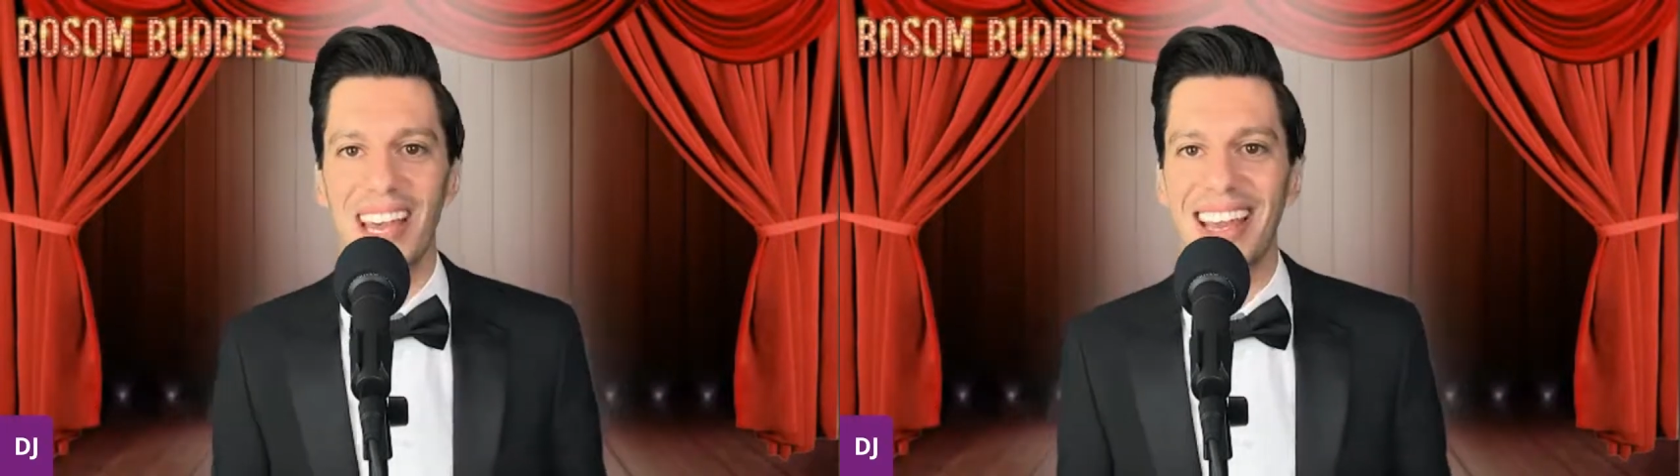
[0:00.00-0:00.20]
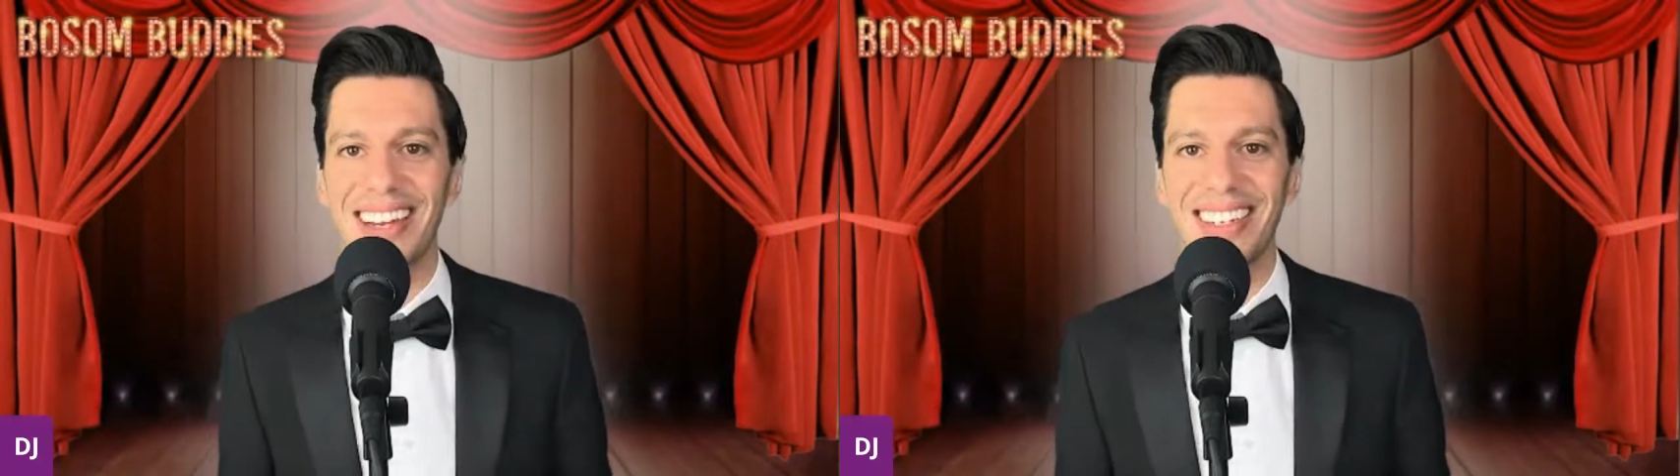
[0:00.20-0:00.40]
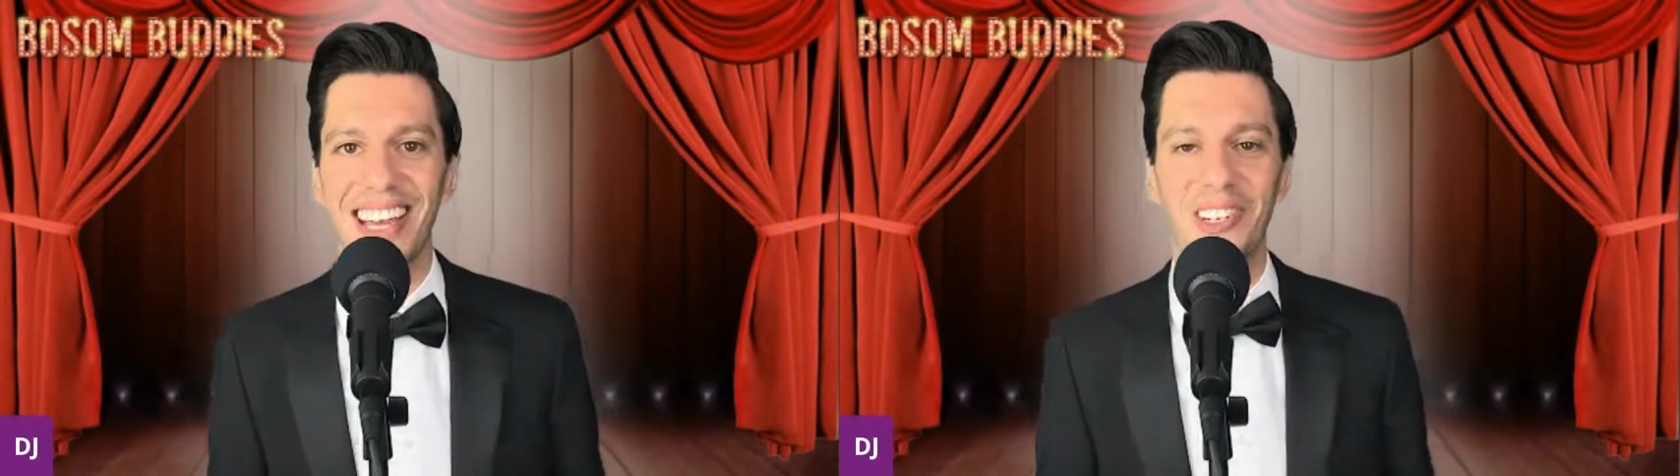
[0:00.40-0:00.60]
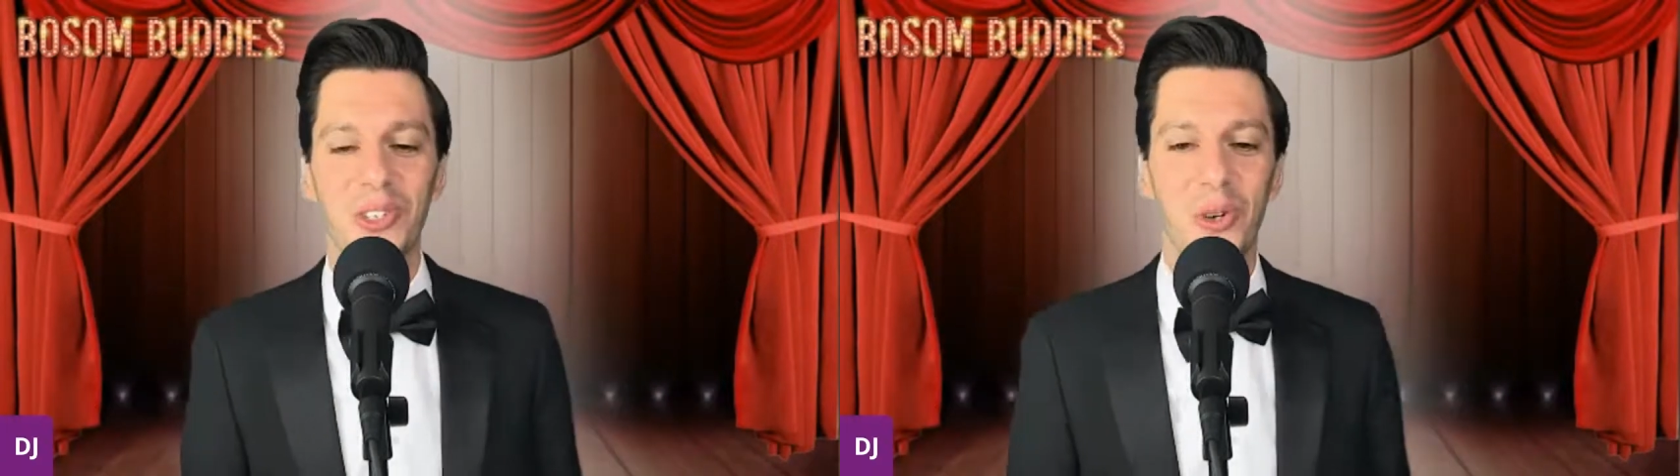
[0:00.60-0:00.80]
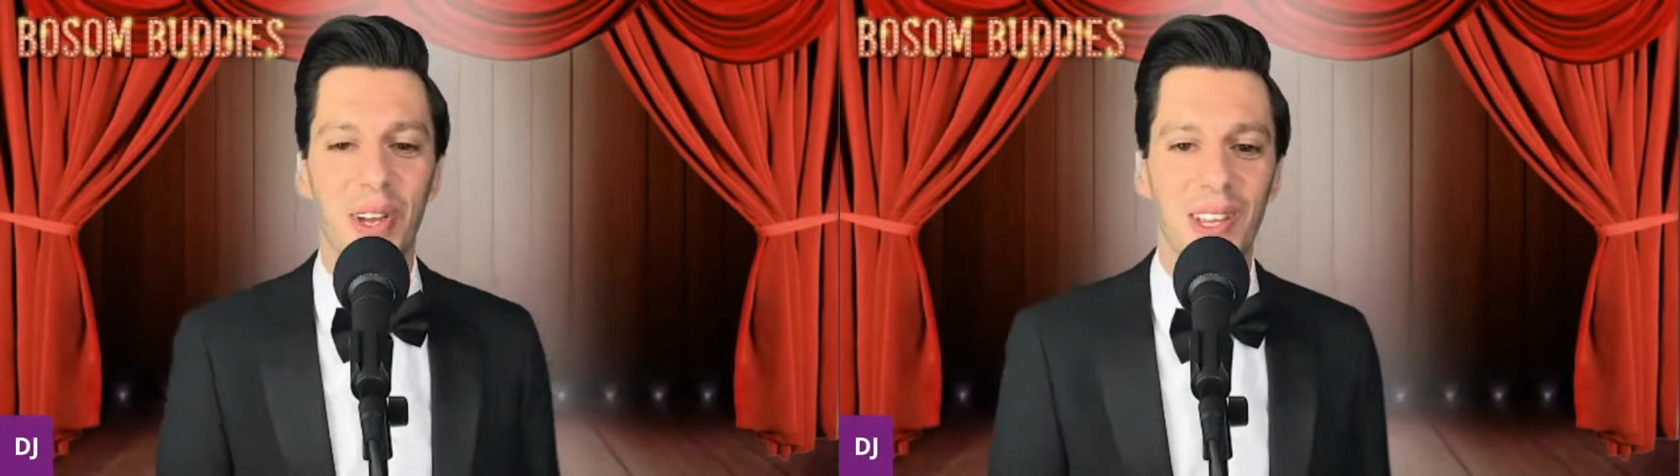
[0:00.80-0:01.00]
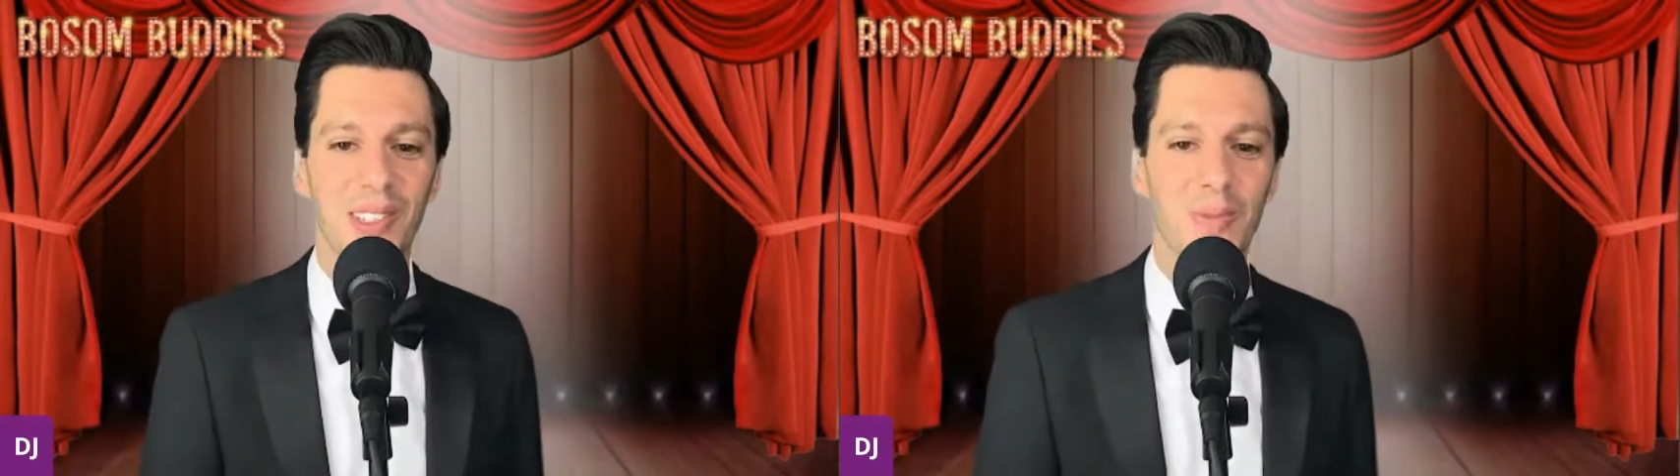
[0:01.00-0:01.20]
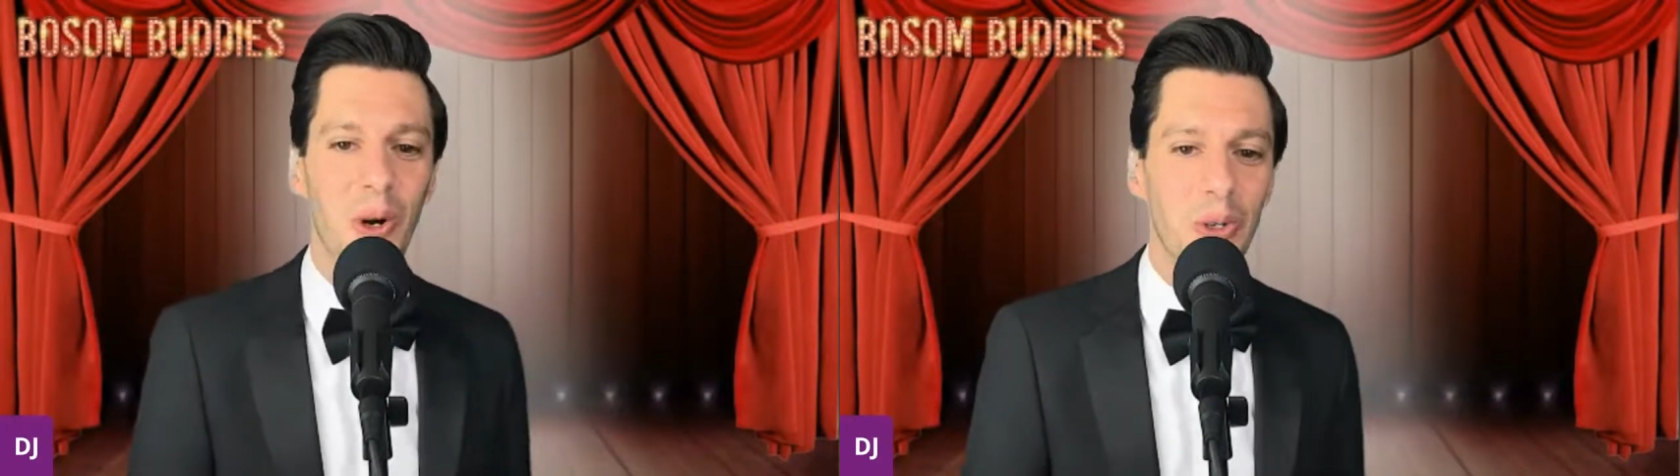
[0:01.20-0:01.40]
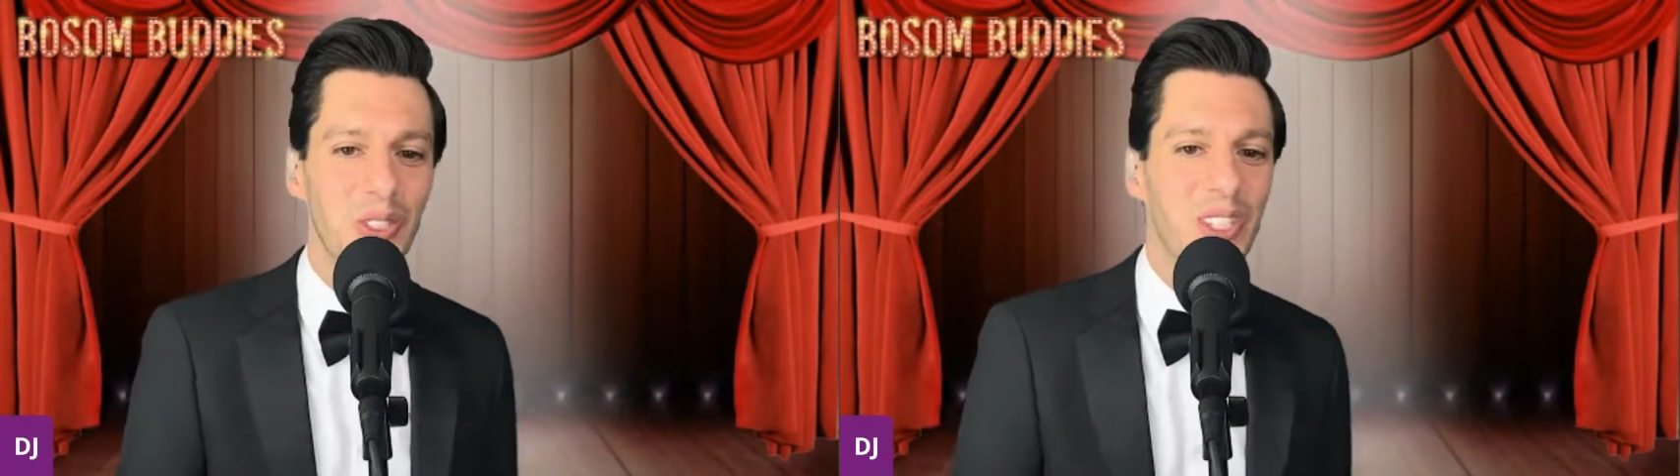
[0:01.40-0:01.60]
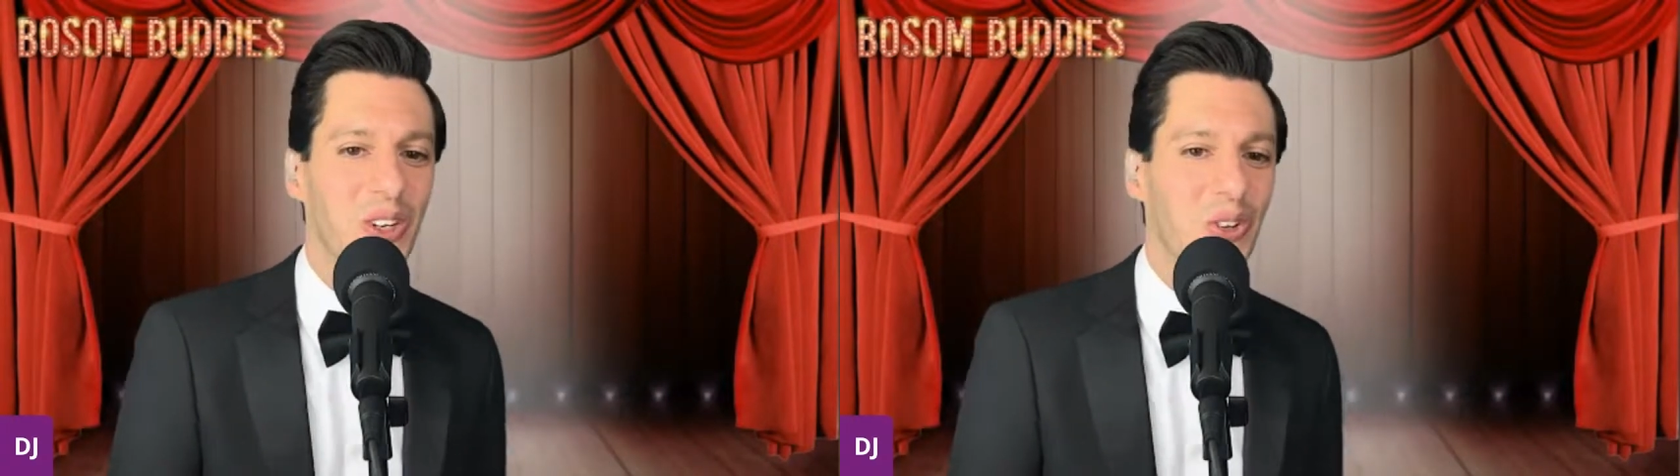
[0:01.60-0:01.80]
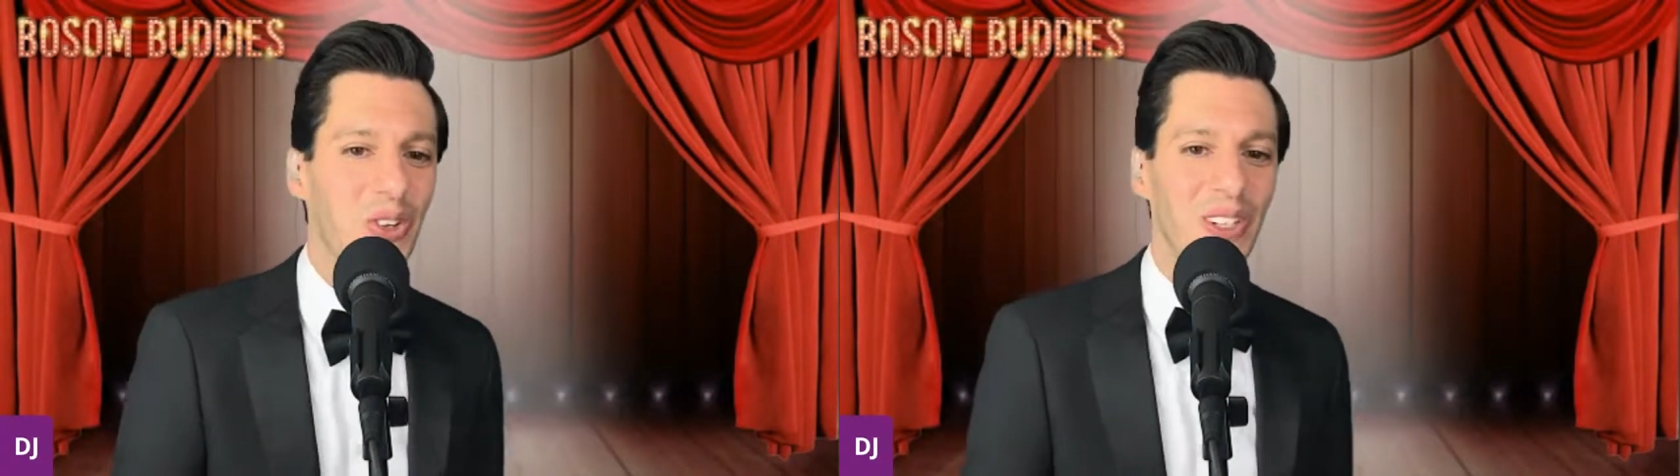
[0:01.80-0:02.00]
and enjoy some old
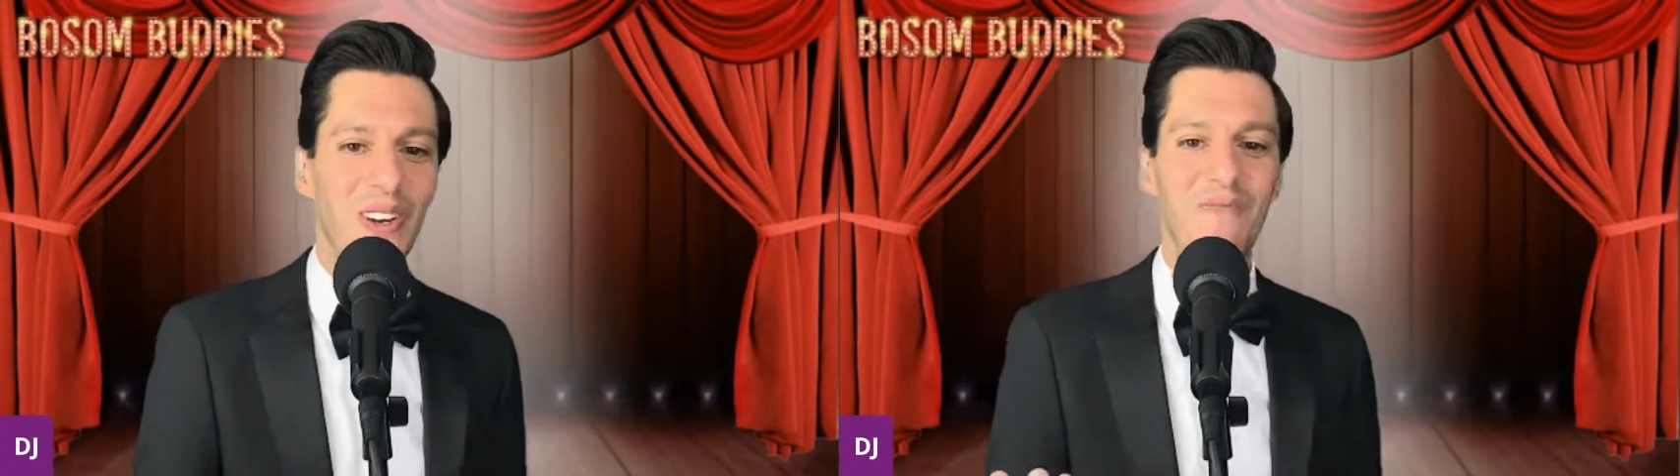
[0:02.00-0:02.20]
school